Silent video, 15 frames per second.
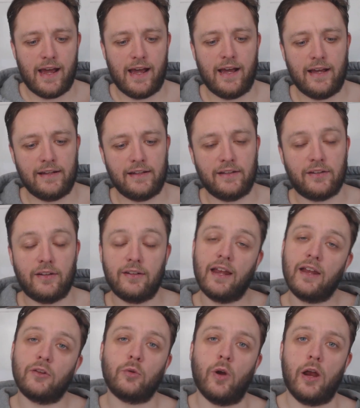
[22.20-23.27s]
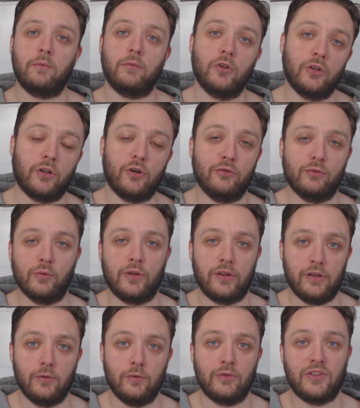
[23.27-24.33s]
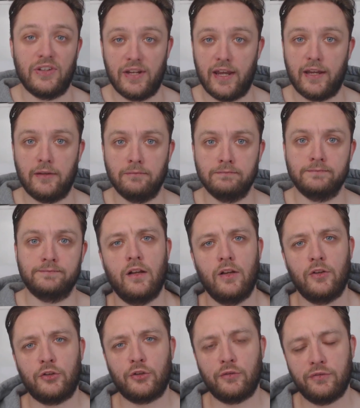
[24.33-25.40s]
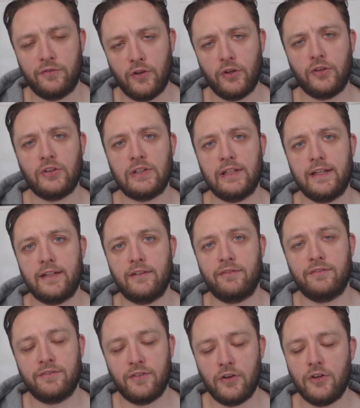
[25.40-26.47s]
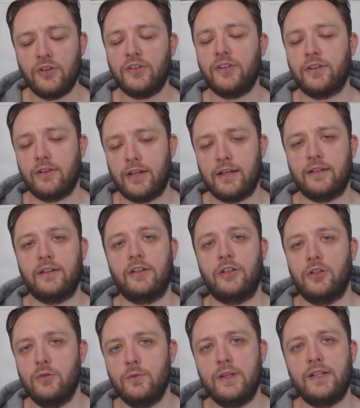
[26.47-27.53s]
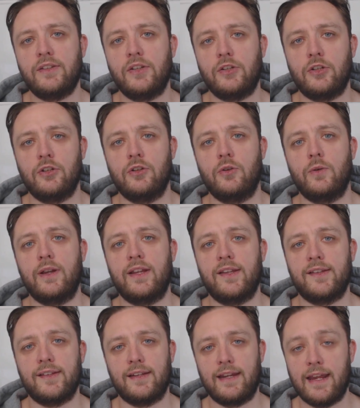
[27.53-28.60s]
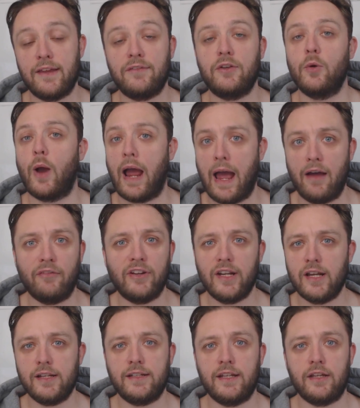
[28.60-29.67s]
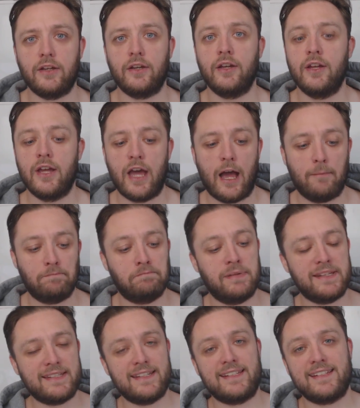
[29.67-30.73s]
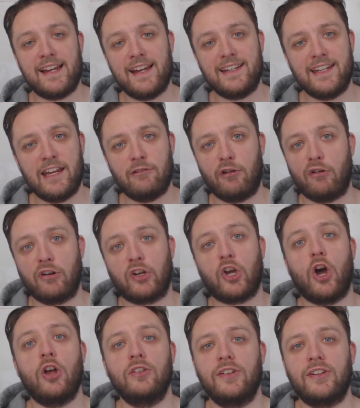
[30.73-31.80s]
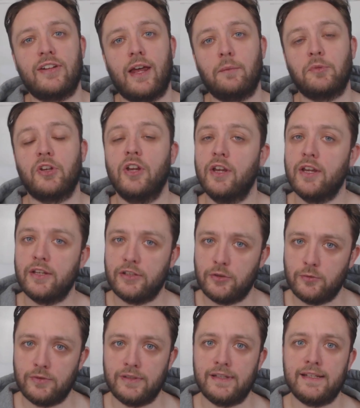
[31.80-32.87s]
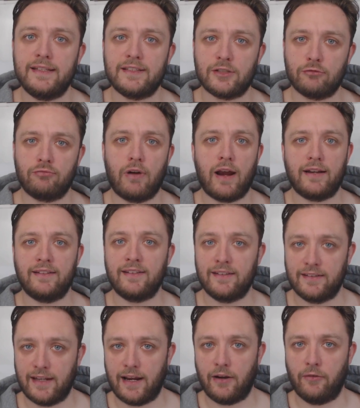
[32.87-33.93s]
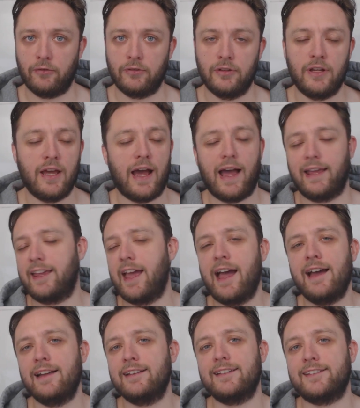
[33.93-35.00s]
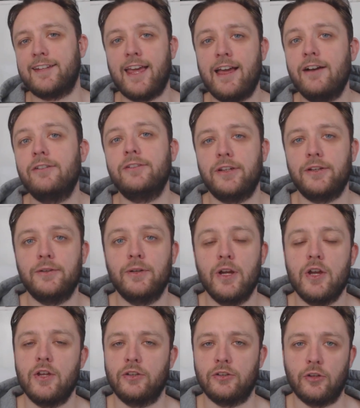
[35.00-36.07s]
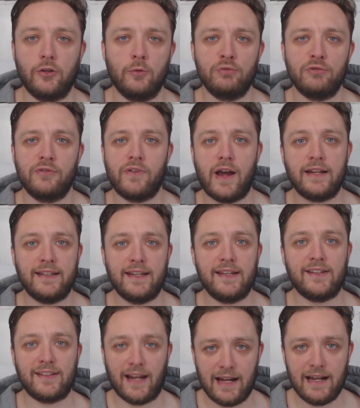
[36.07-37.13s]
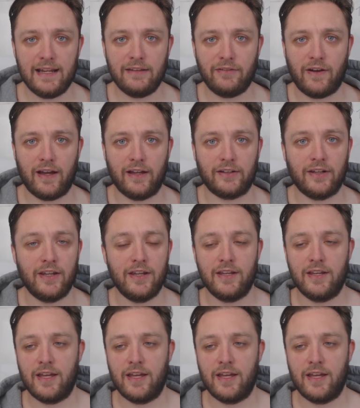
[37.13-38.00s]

And that's what I'm going to cover with you today. So firstly, the first thing that you need to do is, if you have an idea, a business idea or a concept, you need to write it down. I can't tell you the number of ideas that I've had